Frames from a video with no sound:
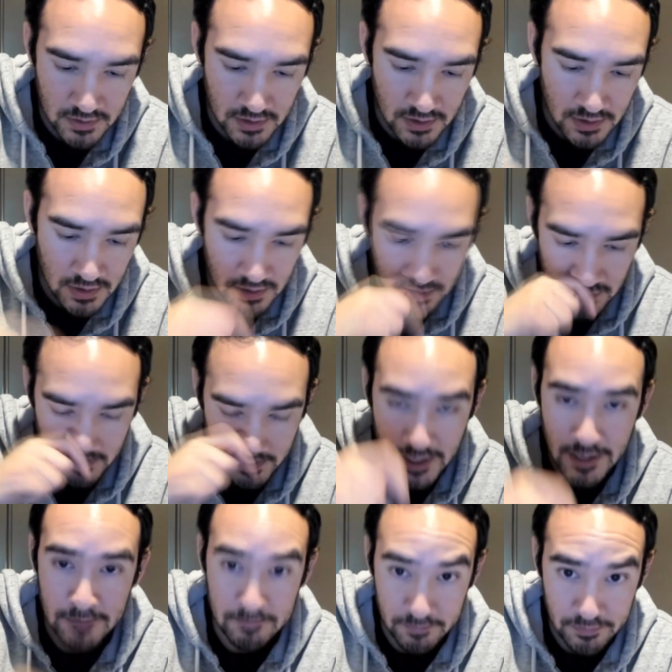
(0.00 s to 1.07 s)

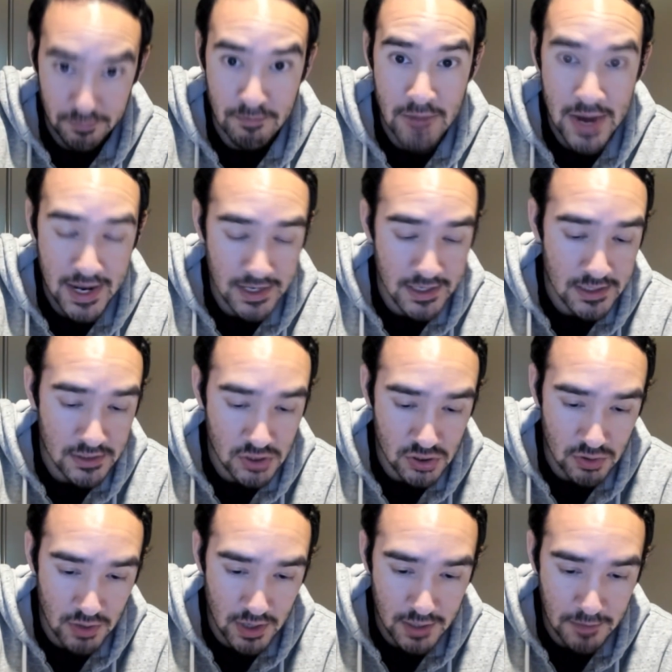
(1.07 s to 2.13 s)
Okay, made it,
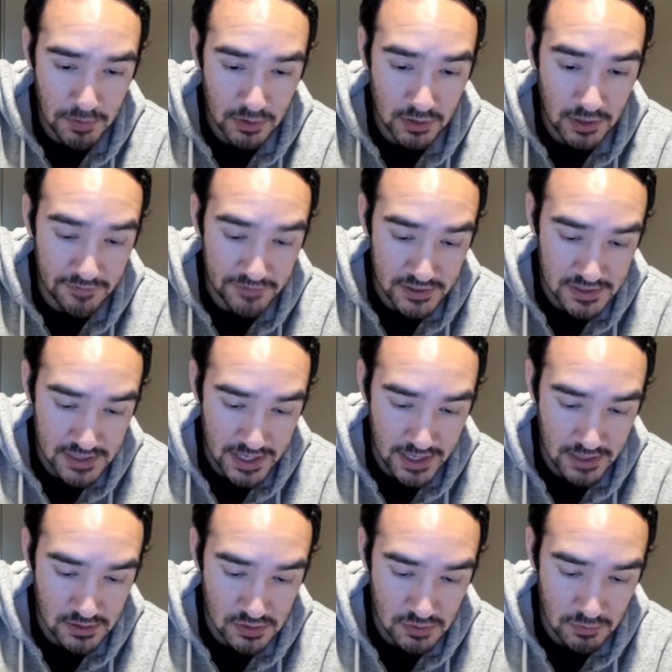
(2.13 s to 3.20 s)
struck, but left the
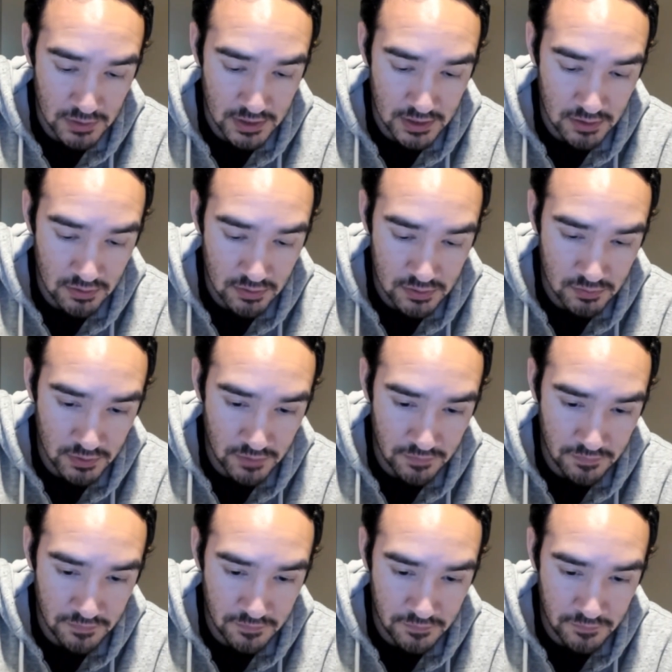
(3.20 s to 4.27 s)
10. So we're going to go to
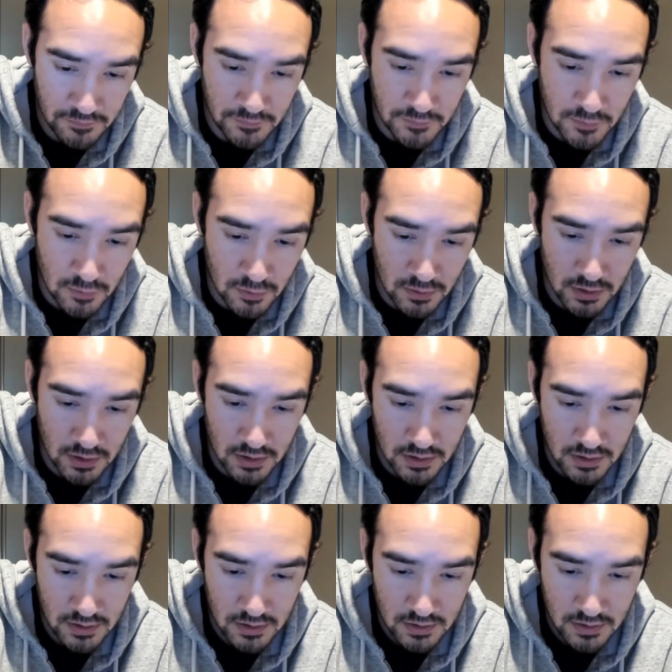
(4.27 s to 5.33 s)
24.